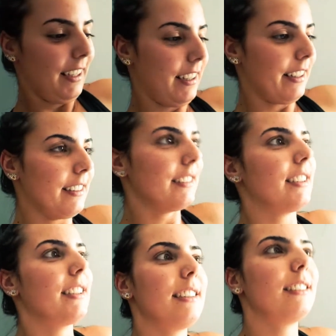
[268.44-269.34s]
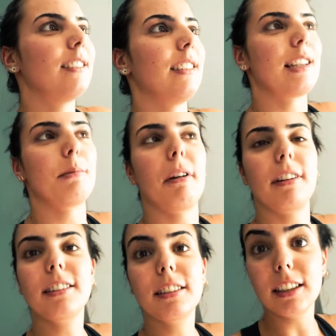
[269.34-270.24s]
and that's about it
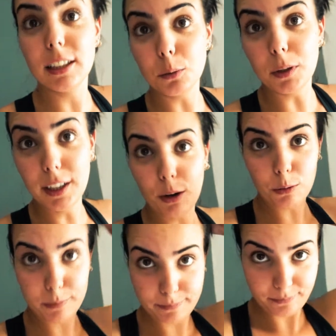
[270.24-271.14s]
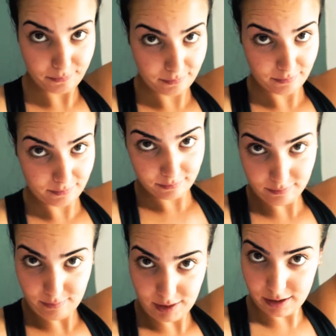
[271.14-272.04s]
it will go
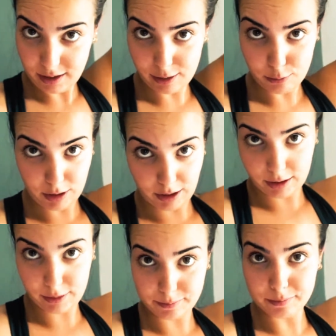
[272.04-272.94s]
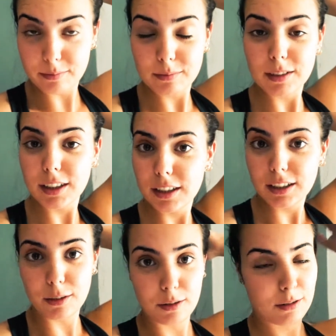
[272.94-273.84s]
I look like um
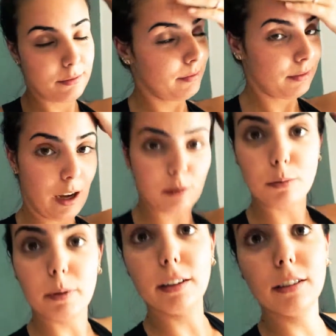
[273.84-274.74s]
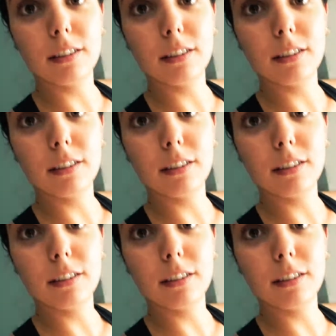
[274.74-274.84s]
housemaid